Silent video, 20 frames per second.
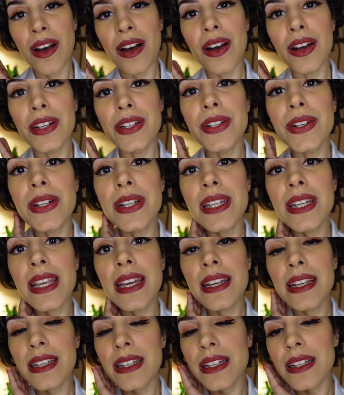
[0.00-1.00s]
on your
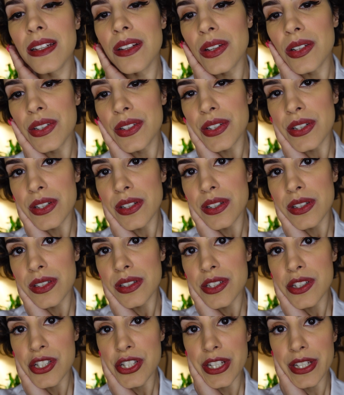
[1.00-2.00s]
neck and on your
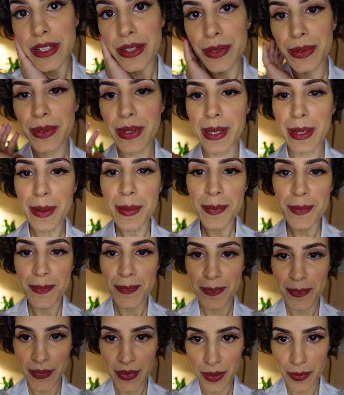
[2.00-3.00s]
cheek, okay?
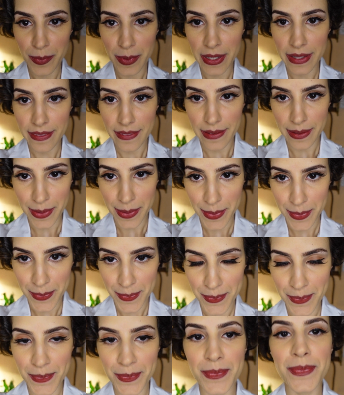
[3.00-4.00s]
Right
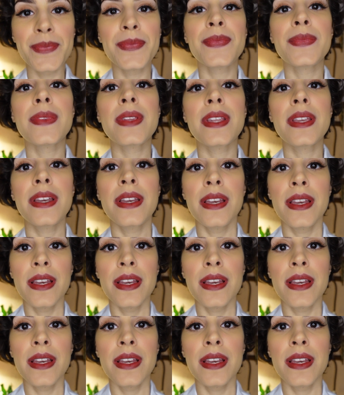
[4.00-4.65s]
there.